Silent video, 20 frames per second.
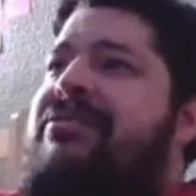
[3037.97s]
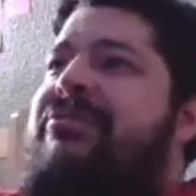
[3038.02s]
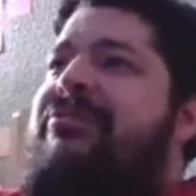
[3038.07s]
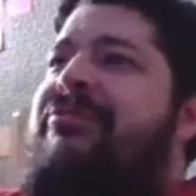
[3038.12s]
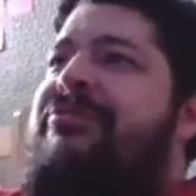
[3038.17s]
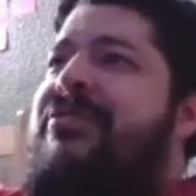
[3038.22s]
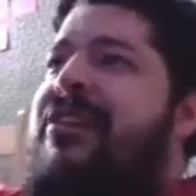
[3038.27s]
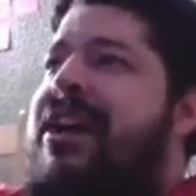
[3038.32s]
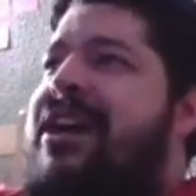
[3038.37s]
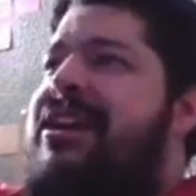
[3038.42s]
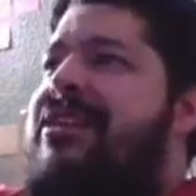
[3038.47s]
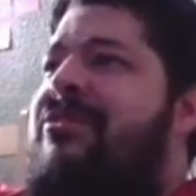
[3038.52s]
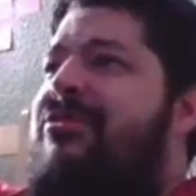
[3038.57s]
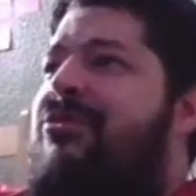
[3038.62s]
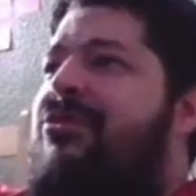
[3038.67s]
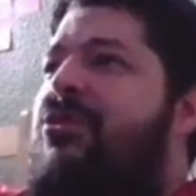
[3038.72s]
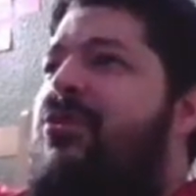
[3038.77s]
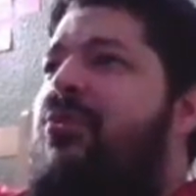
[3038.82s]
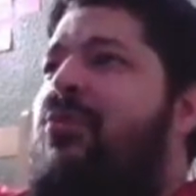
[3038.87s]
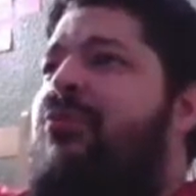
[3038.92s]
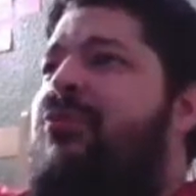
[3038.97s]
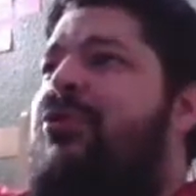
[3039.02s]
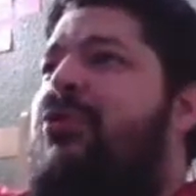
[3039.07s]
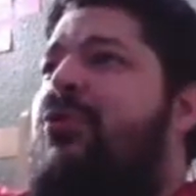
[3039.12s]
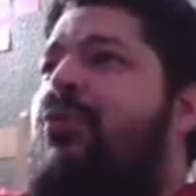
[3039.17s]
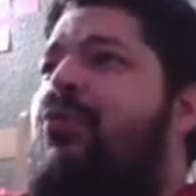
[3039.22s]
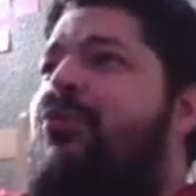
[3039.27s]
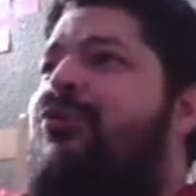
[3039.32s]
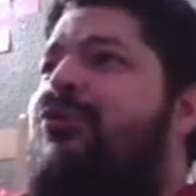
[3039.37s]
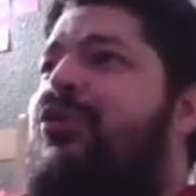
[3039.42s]
the fire,
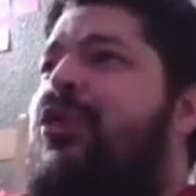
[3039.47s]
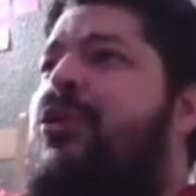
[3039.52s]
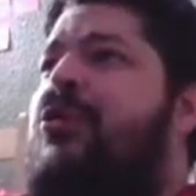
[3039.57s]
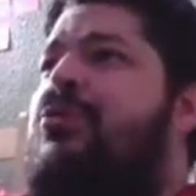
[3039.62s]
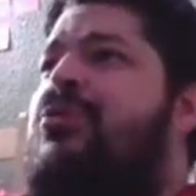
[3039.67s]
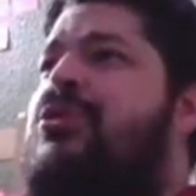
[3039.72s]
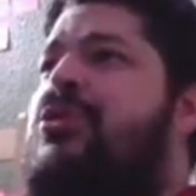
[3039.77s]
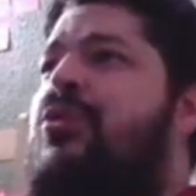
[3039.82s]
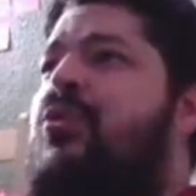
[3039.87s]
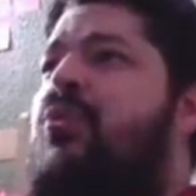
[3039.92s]
the frozen,